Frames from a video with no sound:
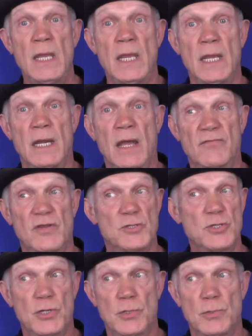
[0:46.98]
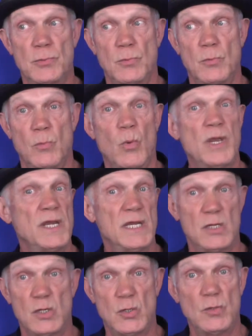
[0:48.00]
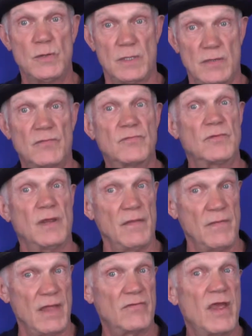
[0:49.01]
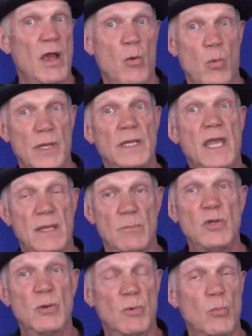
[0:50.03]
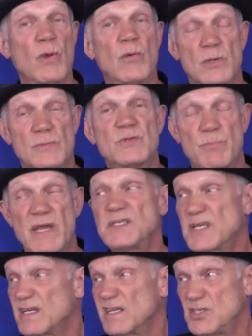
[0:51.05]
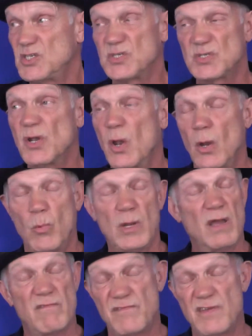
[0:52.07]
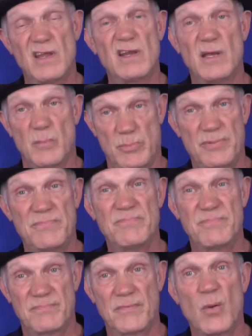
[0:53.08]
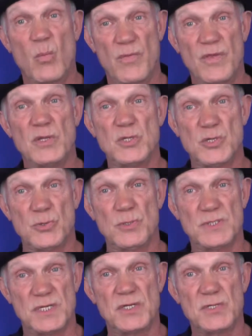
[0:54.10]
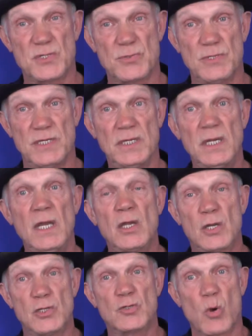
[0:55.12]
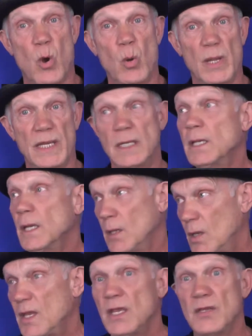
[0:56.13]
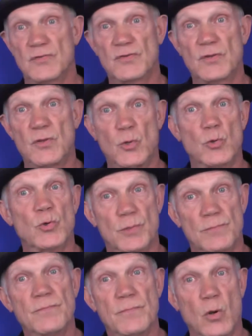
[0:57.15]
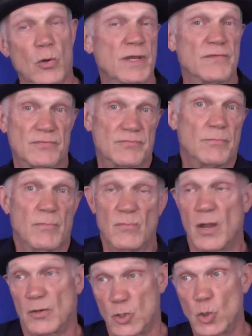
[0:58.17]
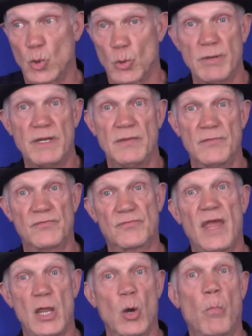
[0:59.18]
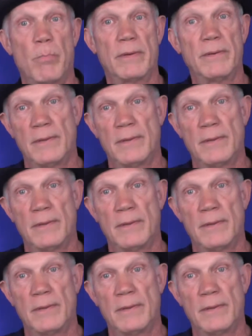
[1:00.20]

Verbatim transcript: and I said, Joe, we need to do this, and that's how we came here. But we, it was basically just we got fed up with the insurance industry controlling his cure or his not cure but his help.